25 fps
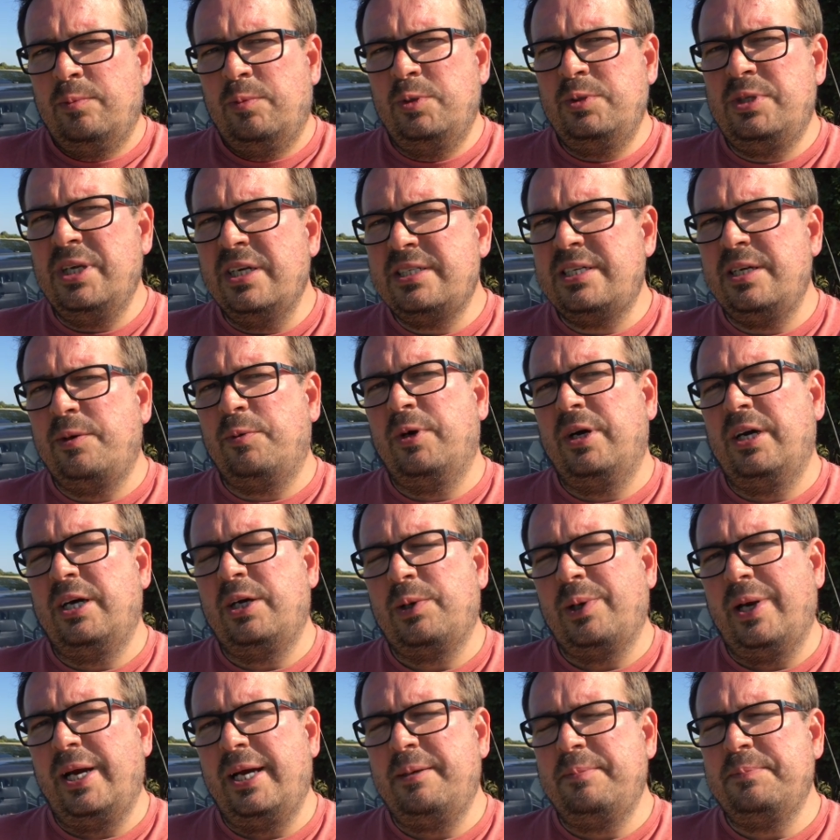Well, does it
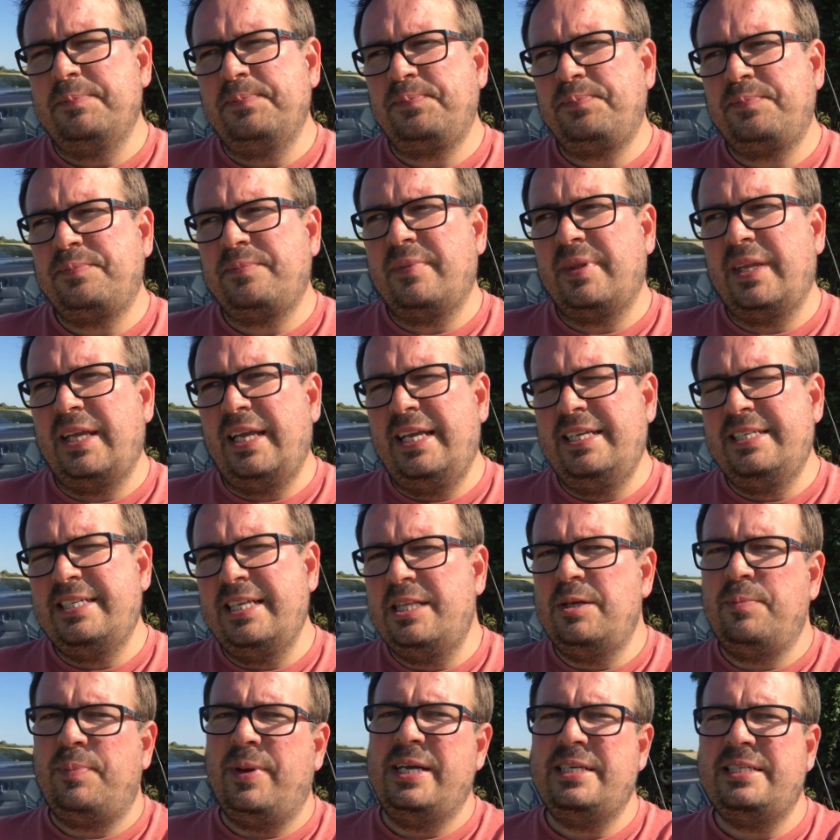work great? Is
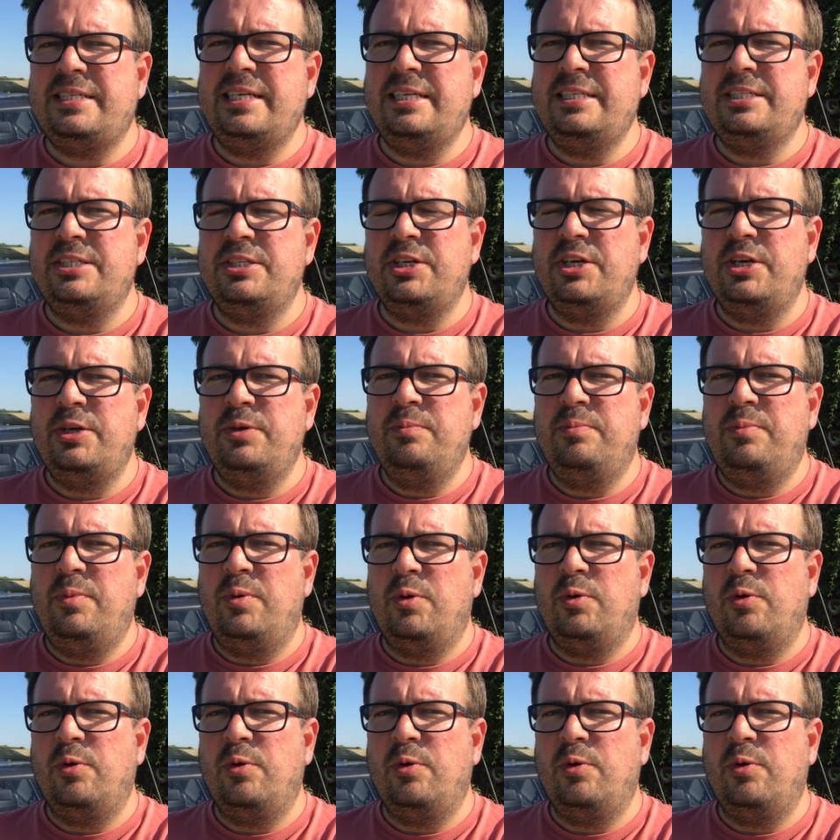it the best thing to do?